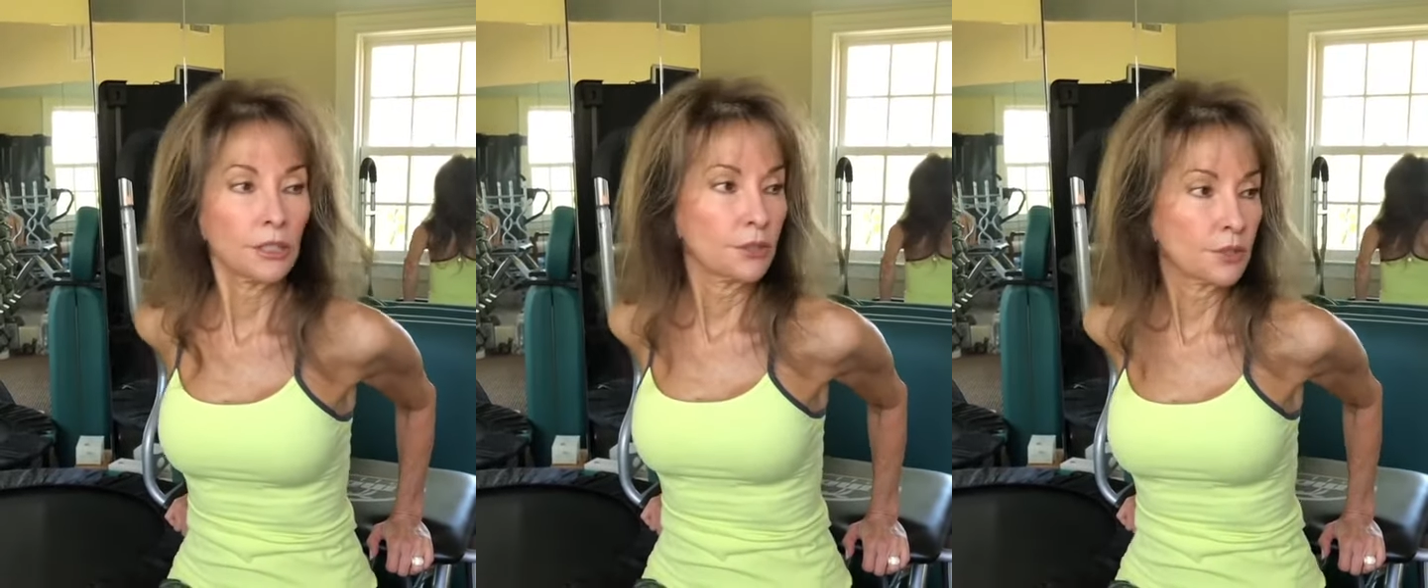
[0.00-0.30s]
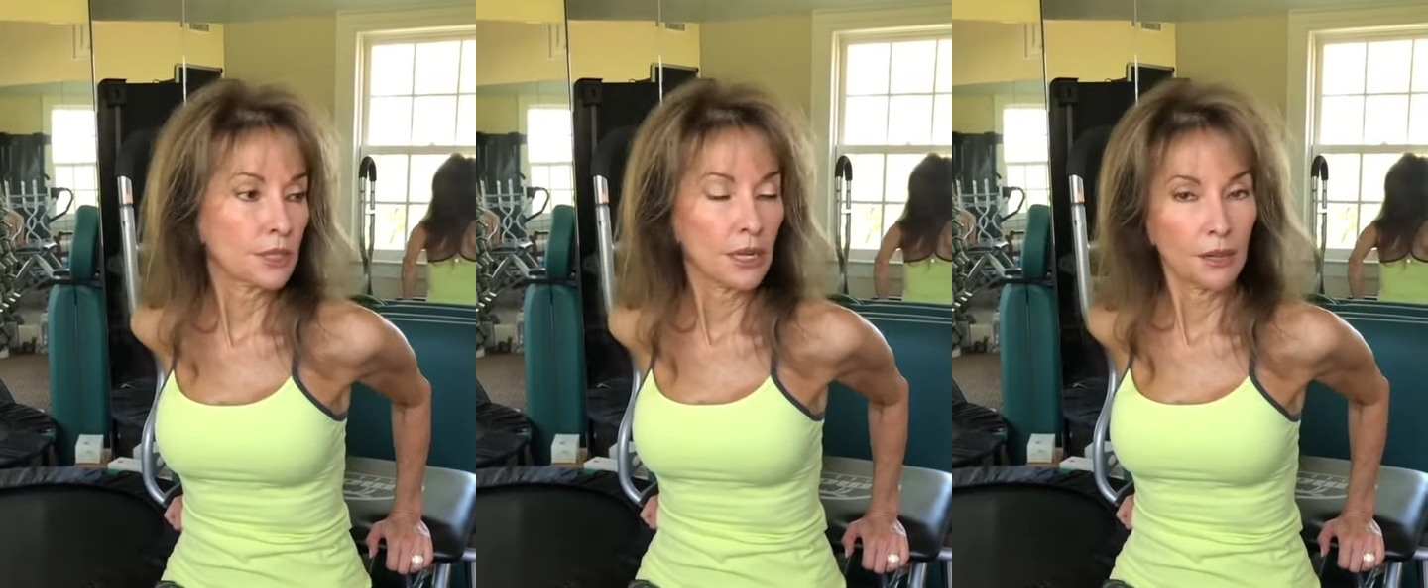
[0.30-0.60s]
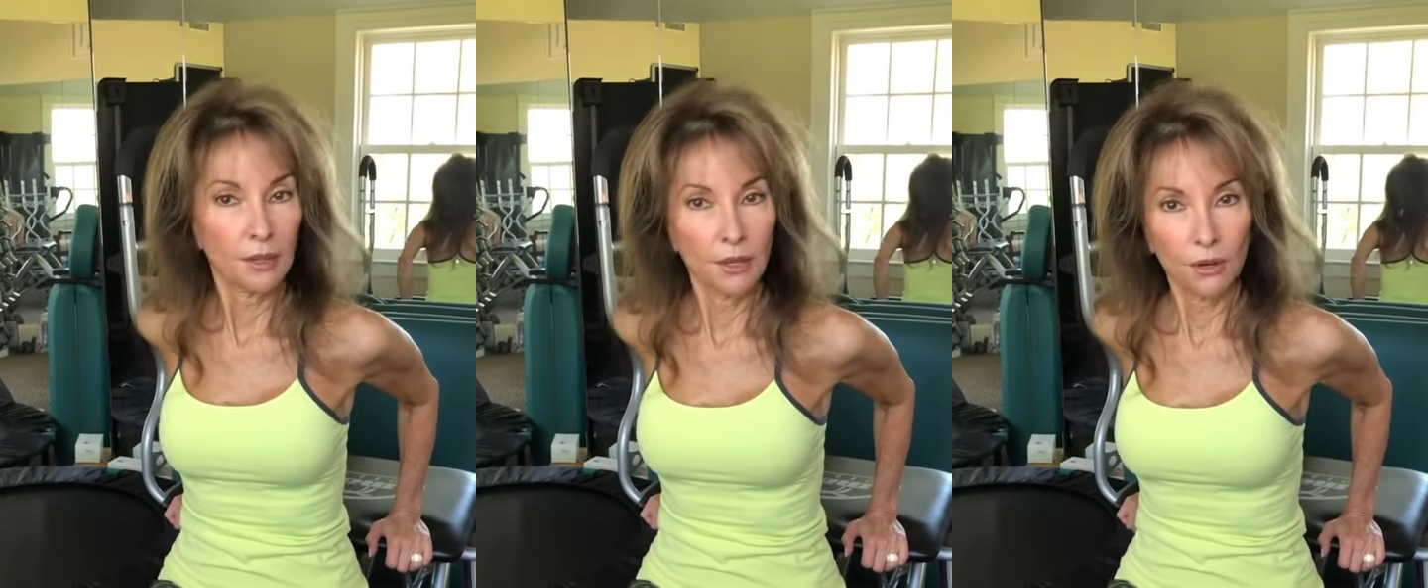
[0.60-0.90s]
You see how
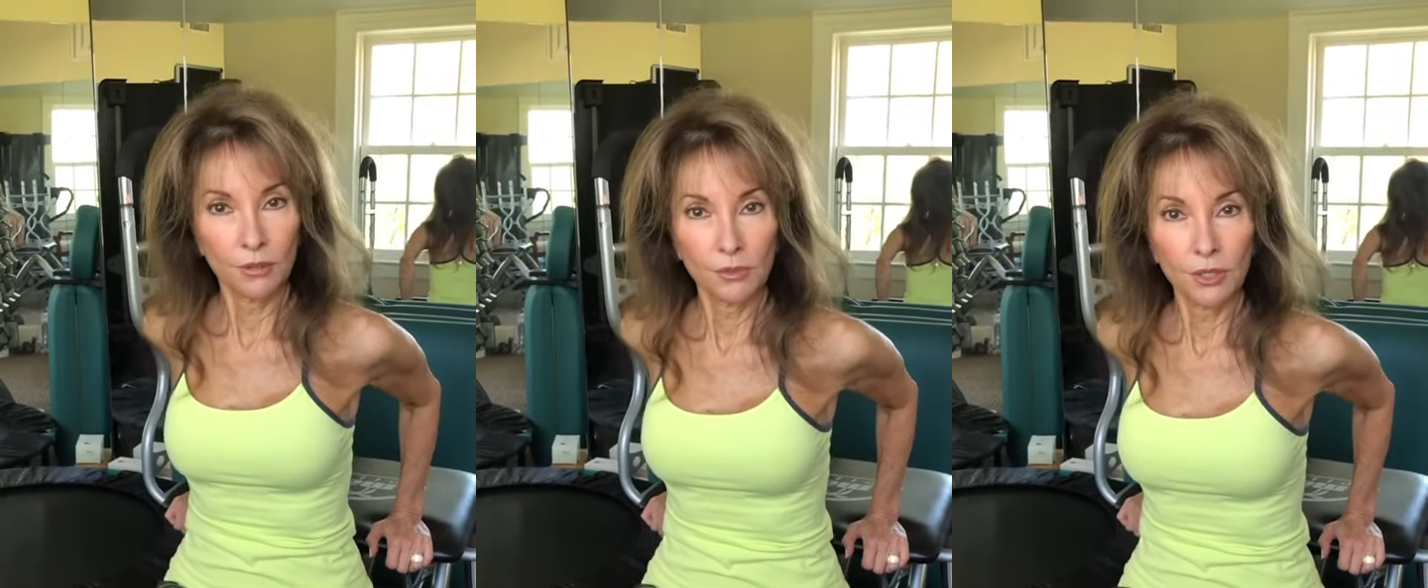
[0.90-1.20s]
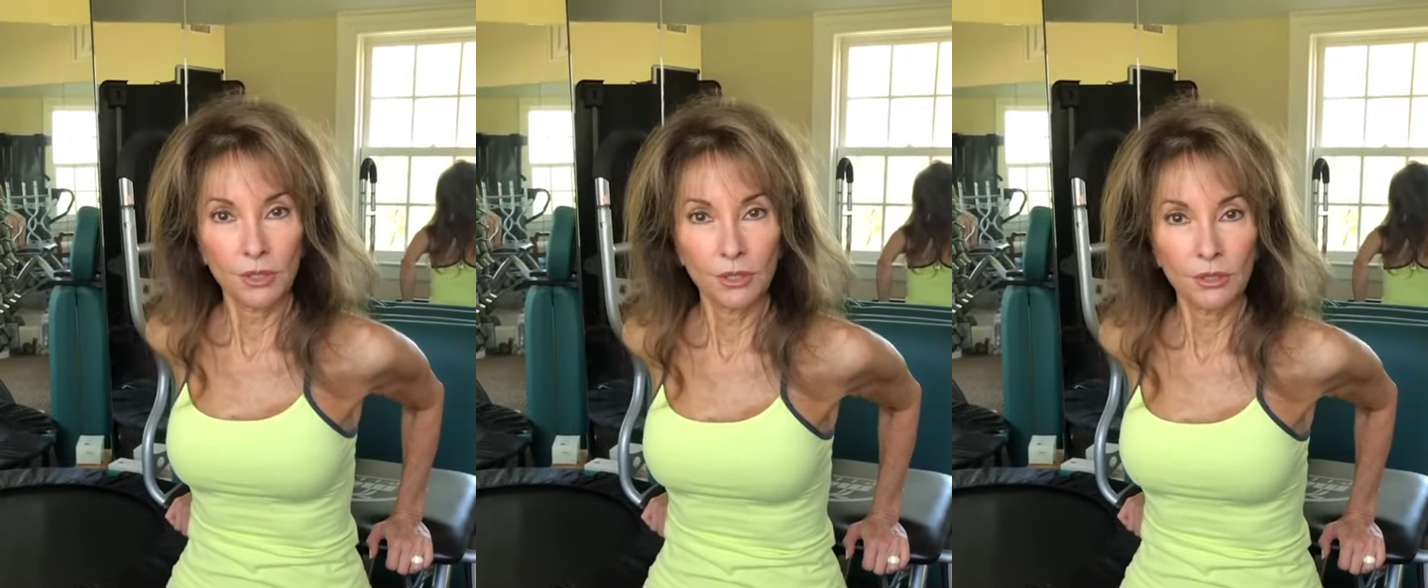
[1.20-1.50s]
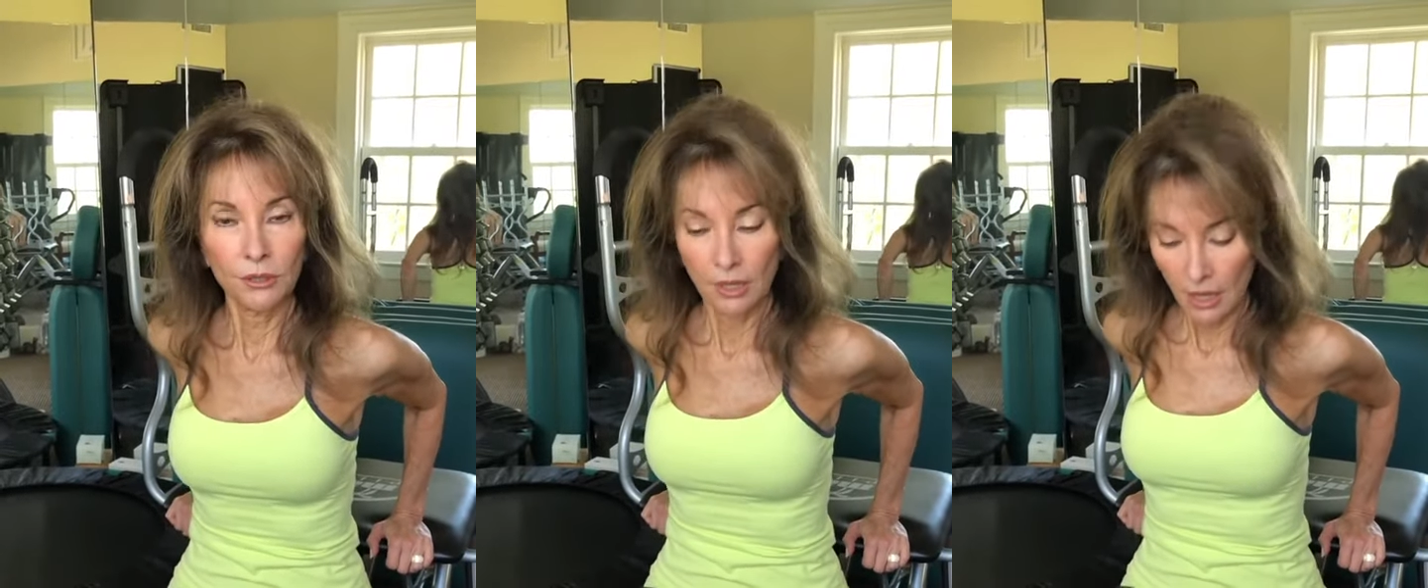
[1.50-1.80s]
the arms are
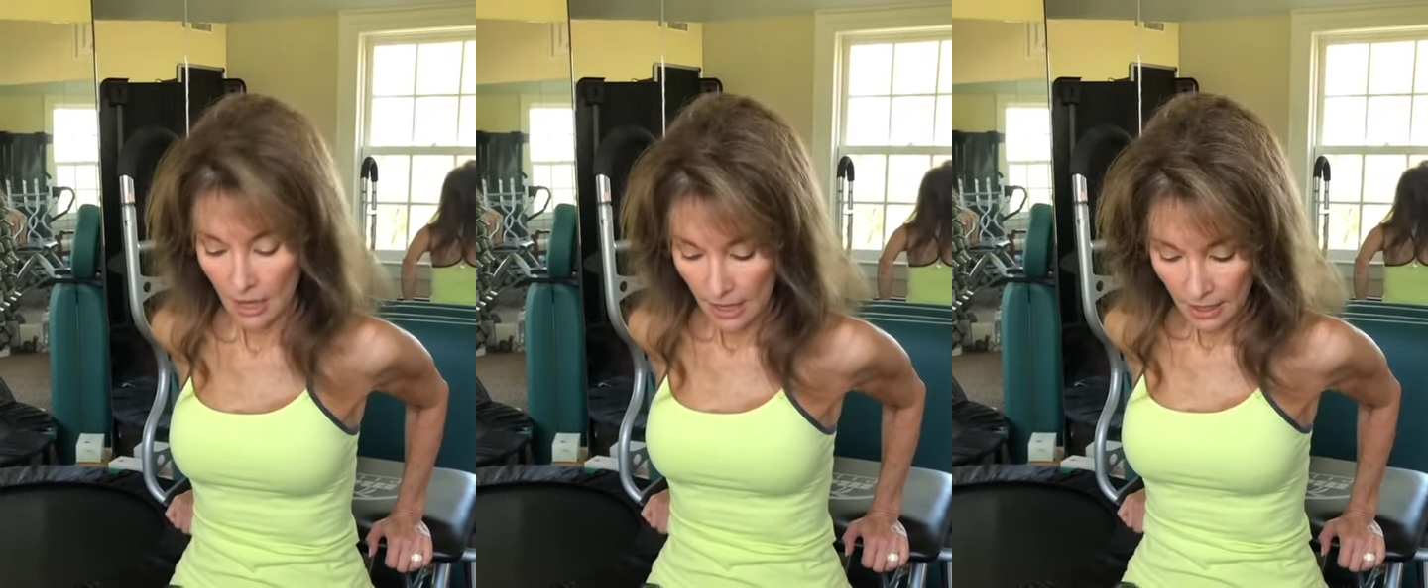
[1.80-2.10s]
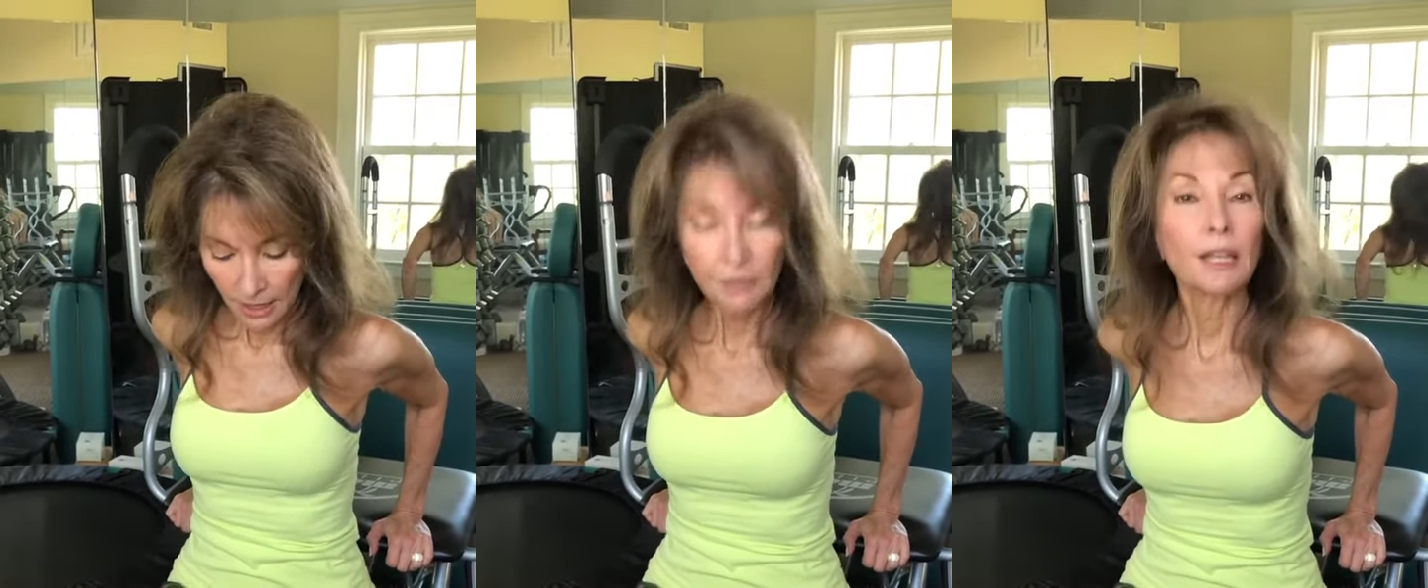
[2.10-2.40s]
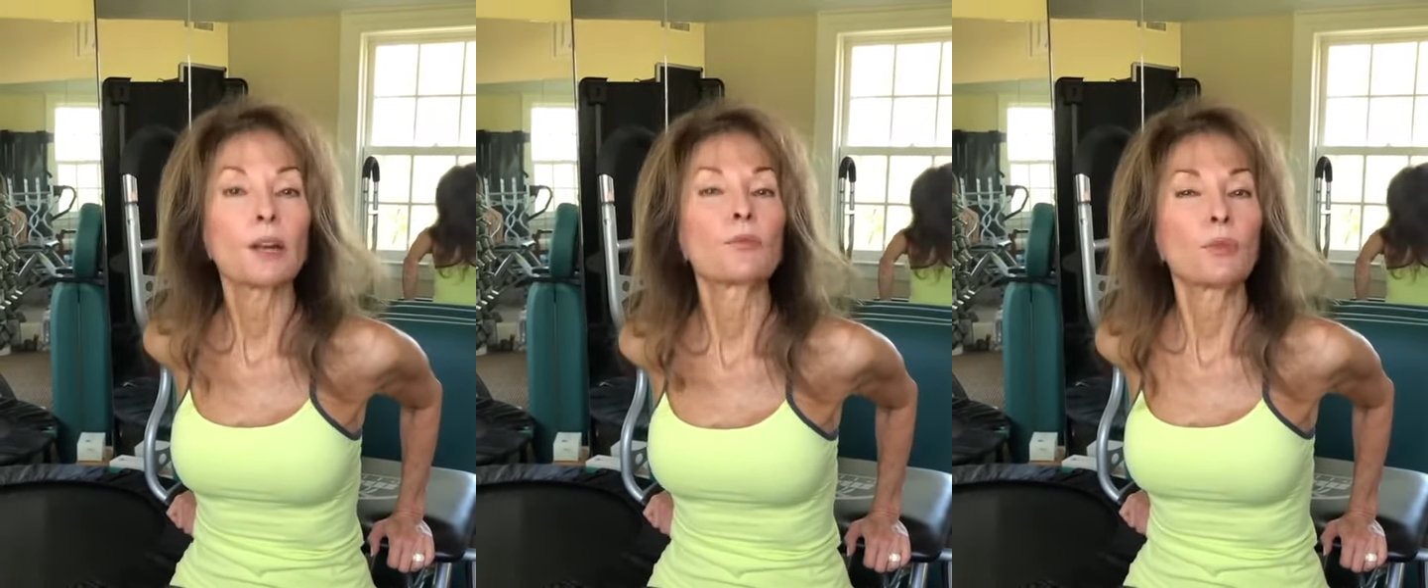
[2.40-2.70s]
kind of
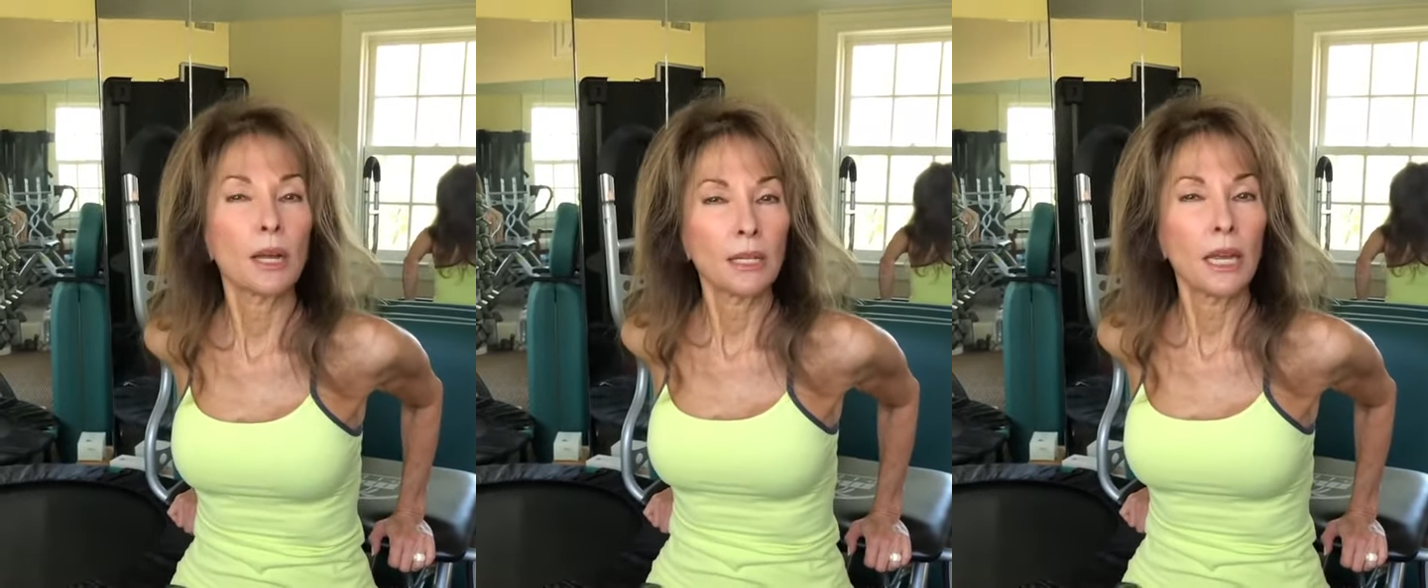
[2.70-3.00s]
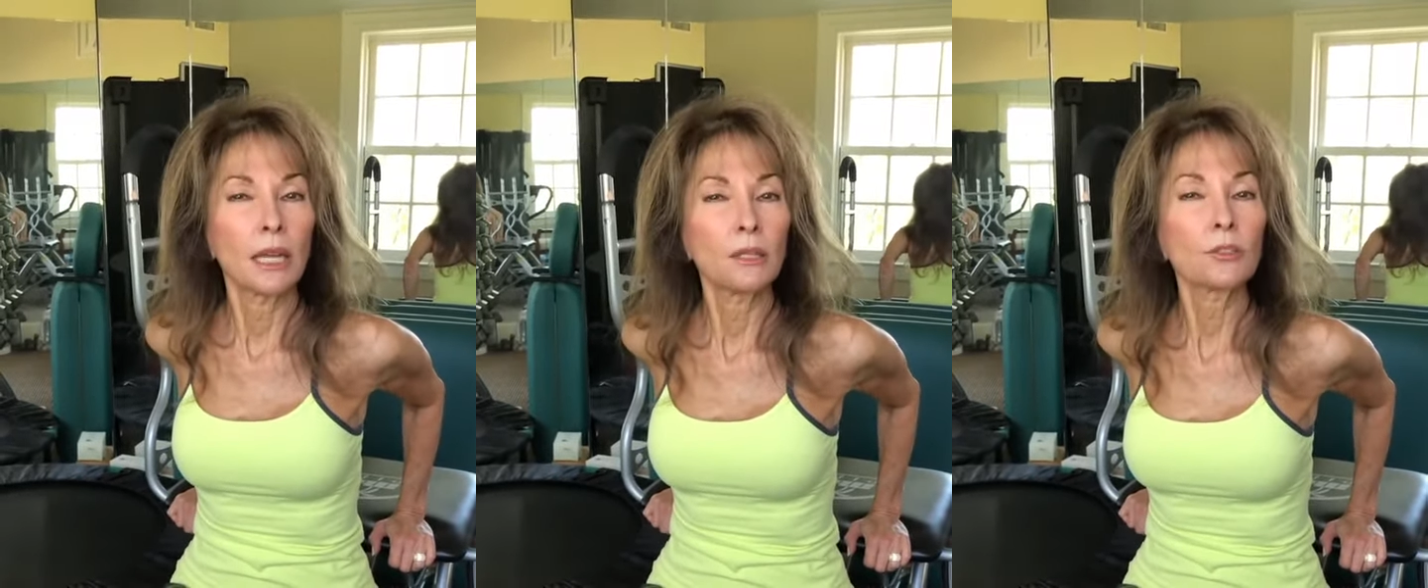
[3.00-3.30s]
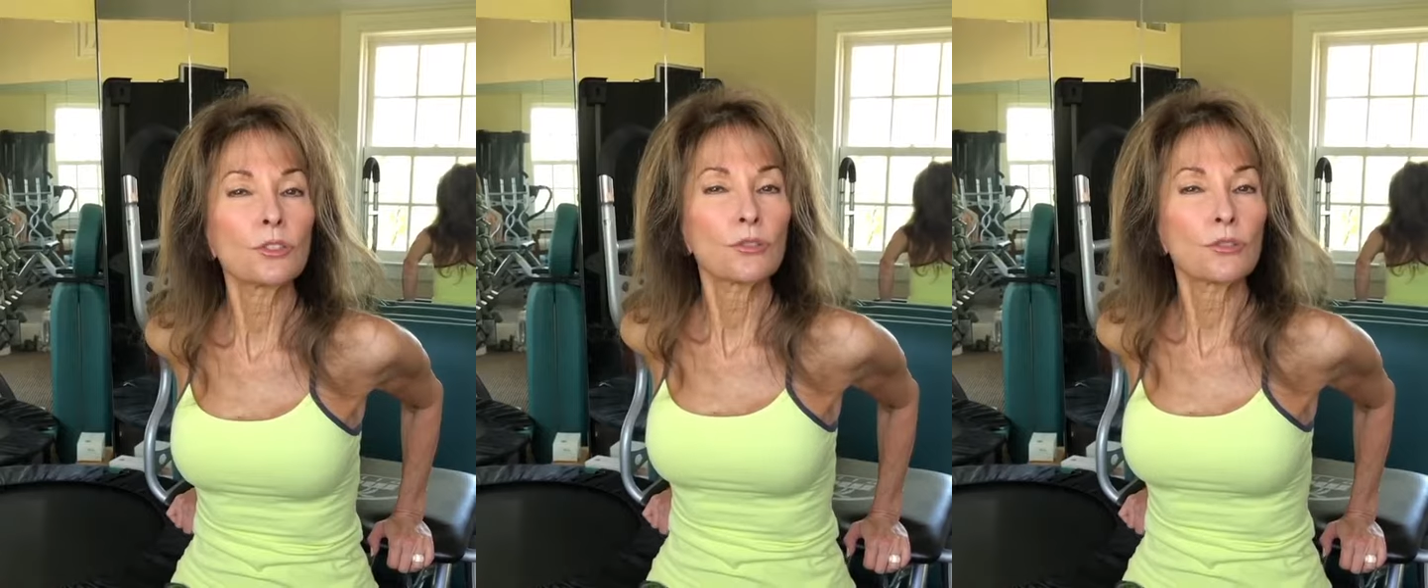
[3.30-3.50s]
like at right angles.